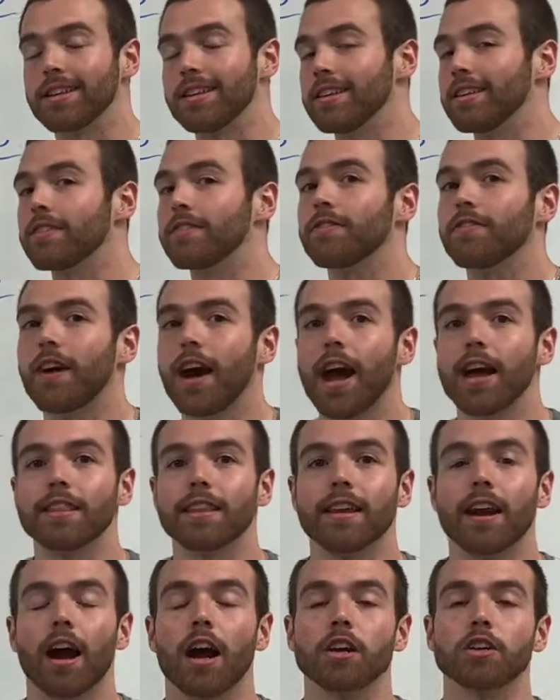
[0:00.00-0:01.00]
you find
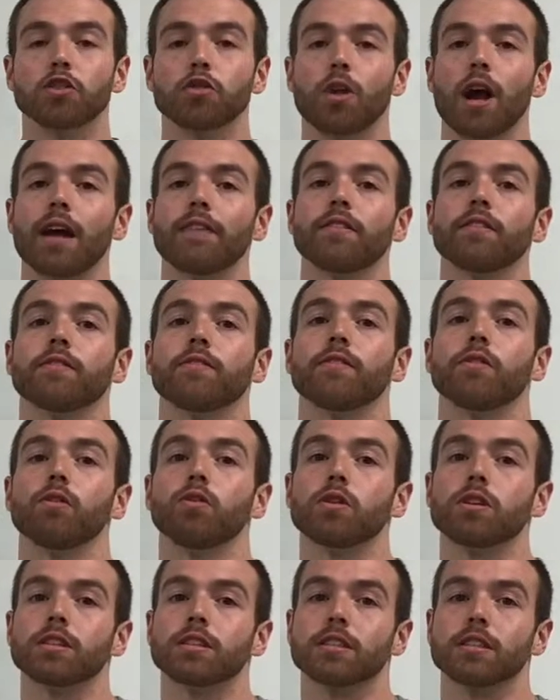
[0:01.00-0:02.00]
that our driving
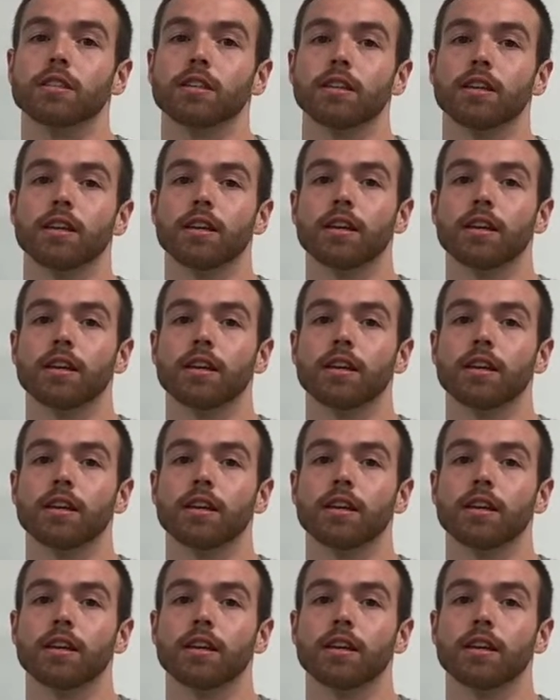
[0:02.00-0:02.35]
force